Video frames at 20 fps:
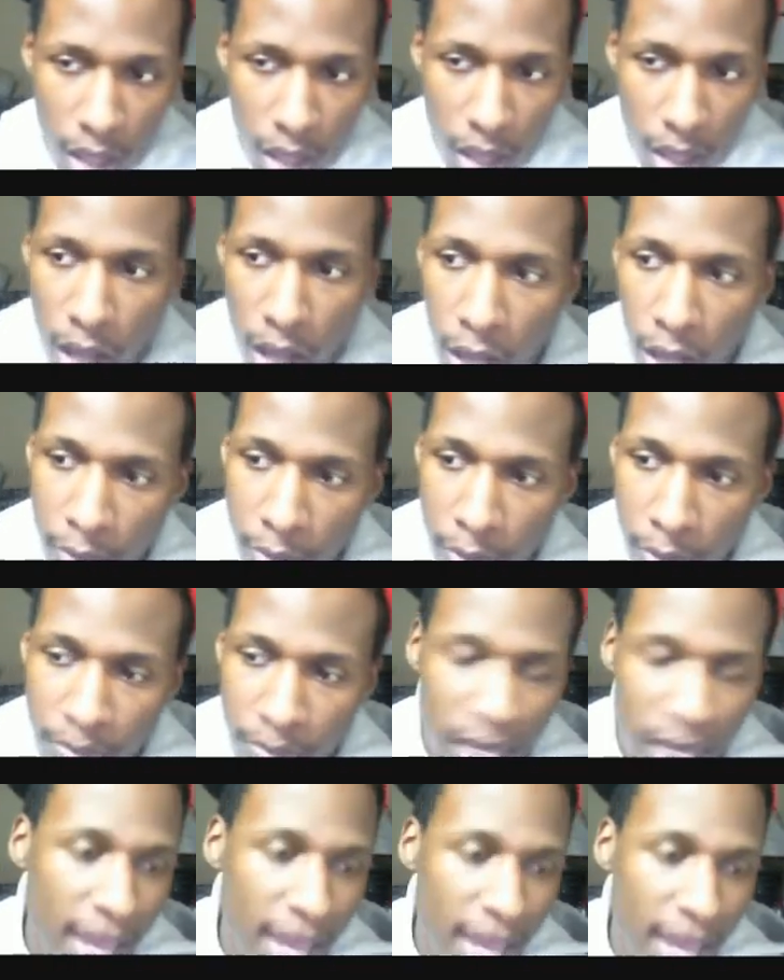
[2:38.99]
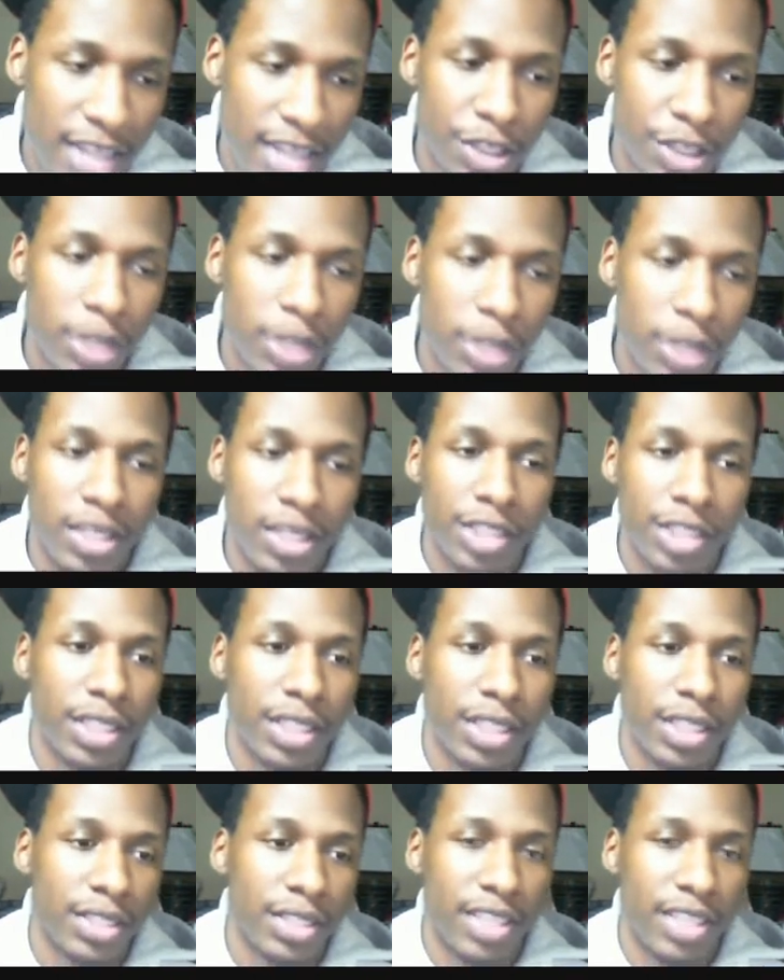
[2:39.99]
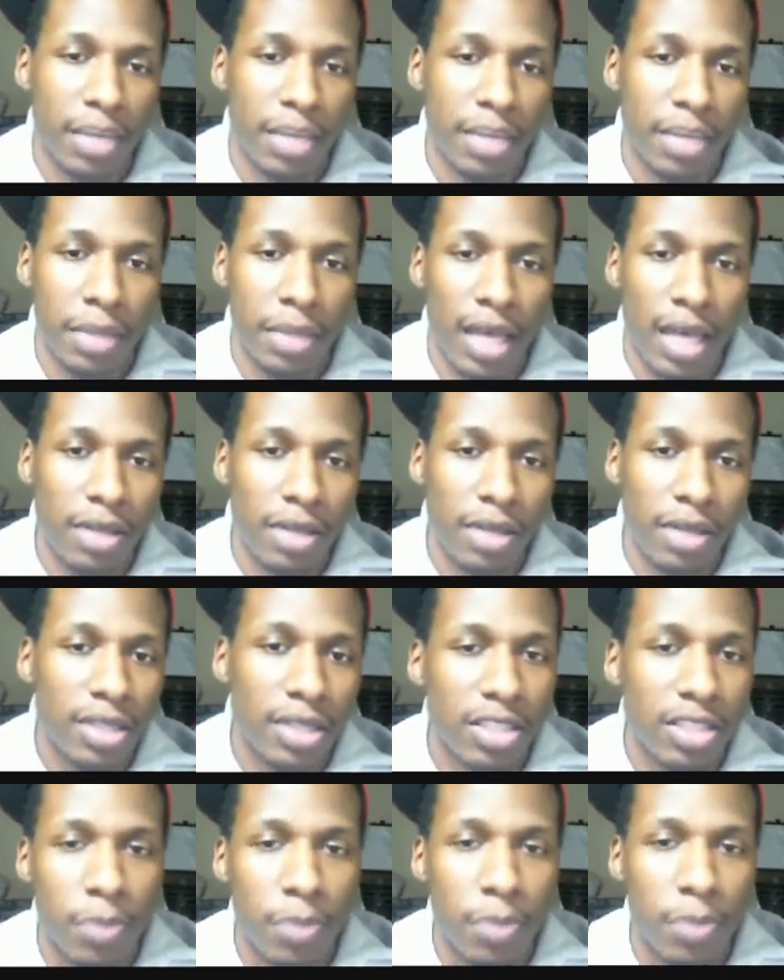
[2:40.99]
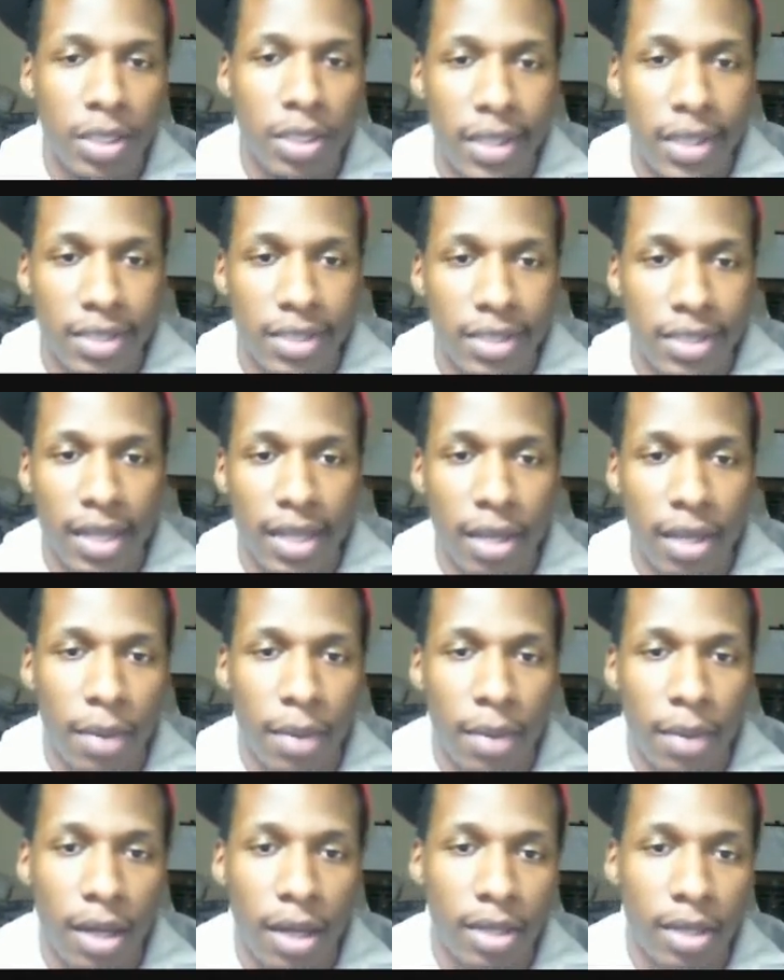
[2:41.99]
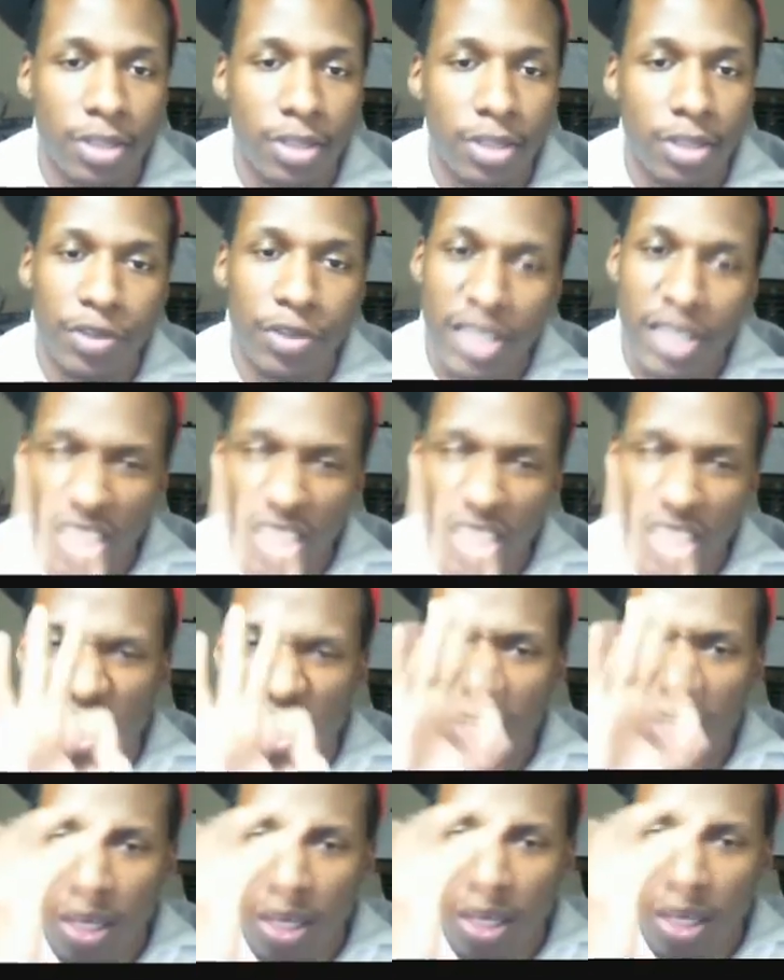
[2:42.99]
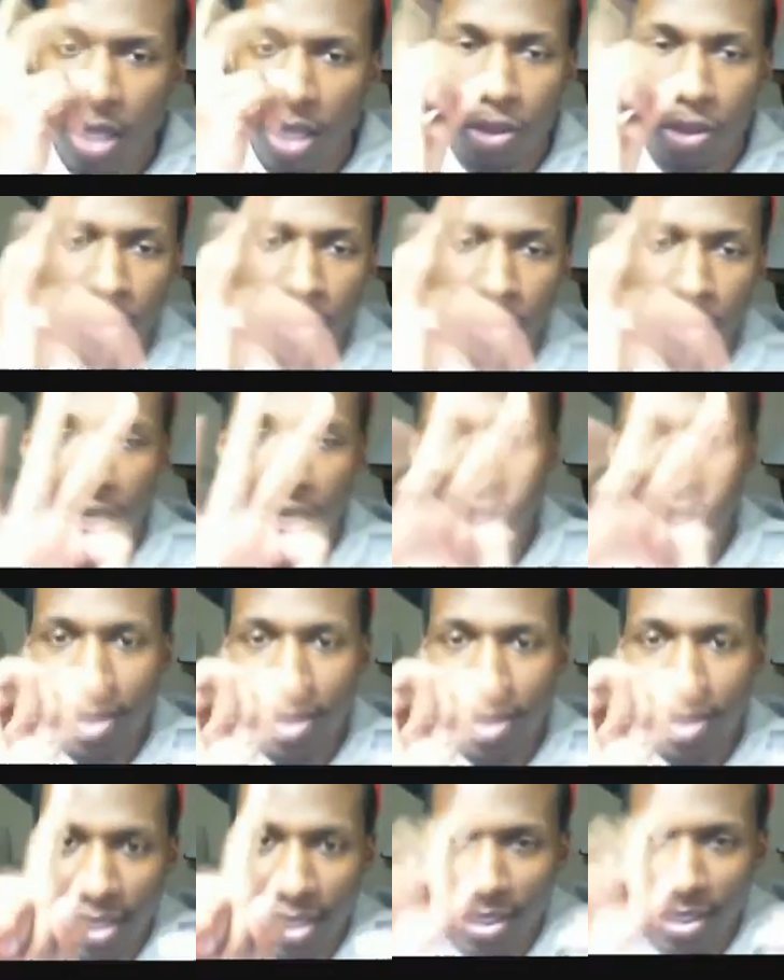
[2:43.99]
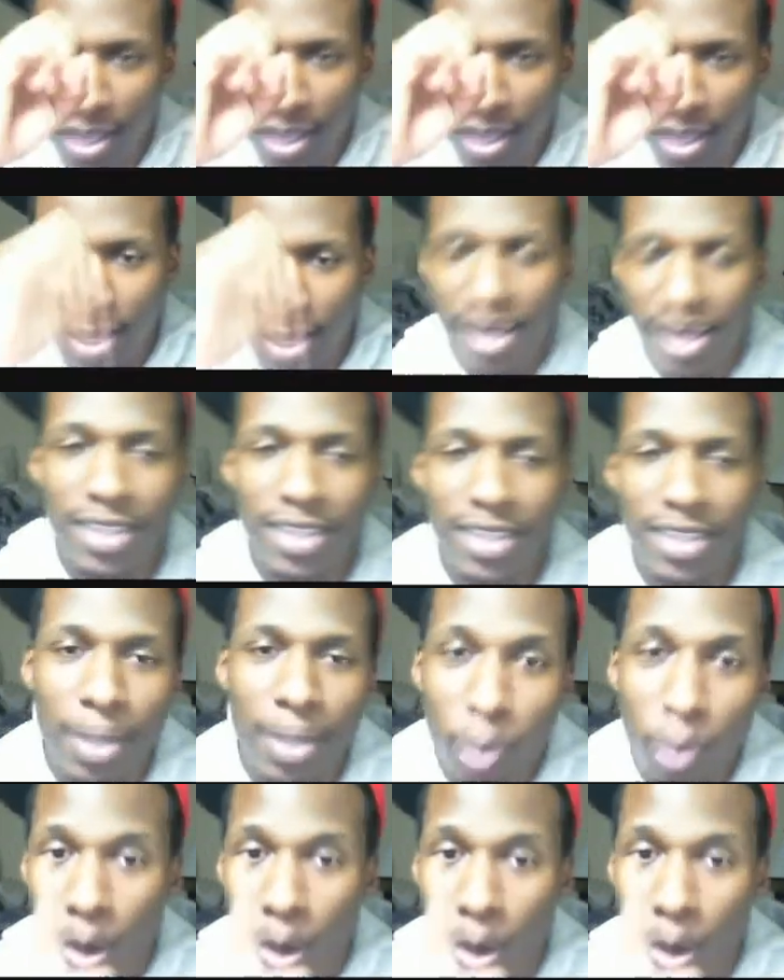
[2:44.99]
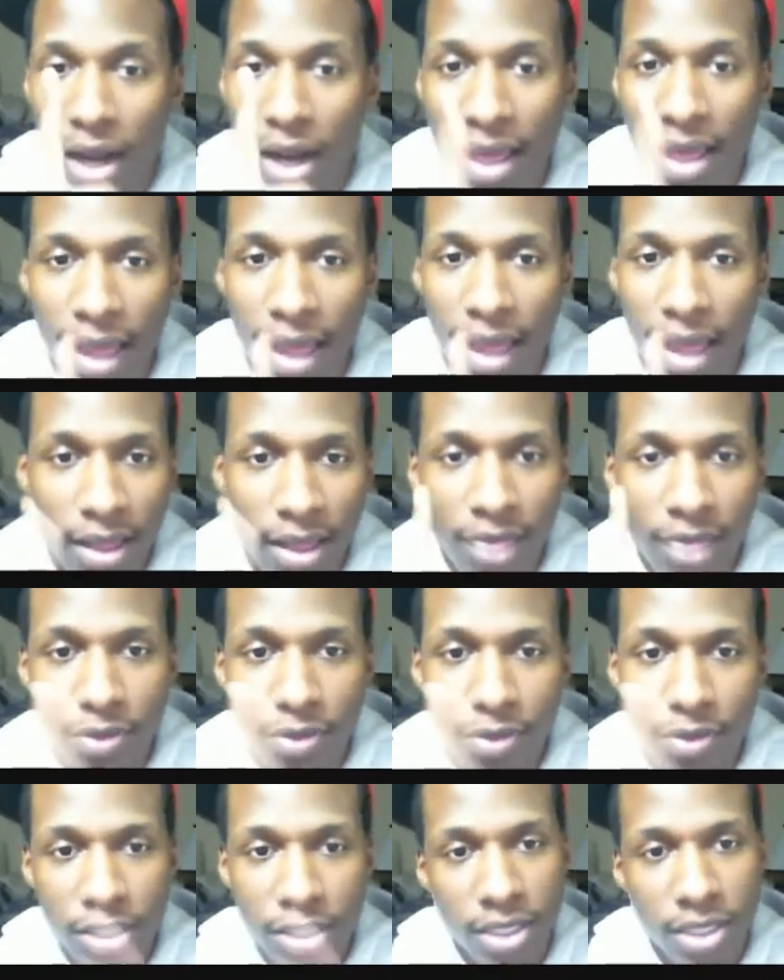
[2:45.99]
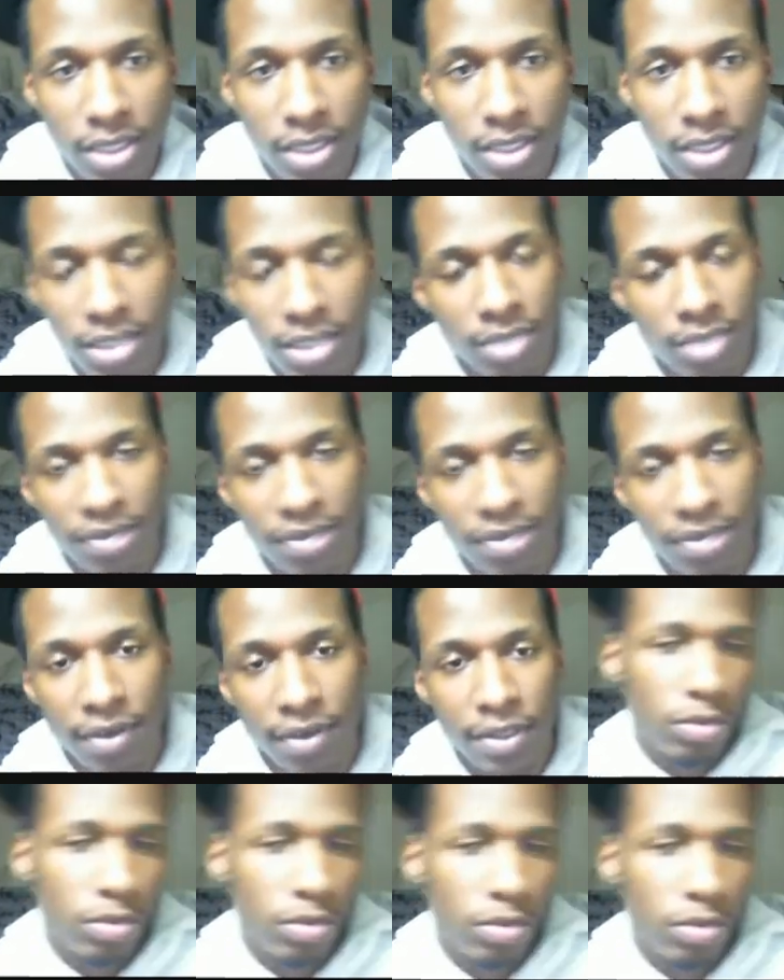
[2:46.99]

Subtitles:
And so essentially it's the same thing. I don't think there's much to dislike about it because 360 is number 1. I love 360. It's my favorite.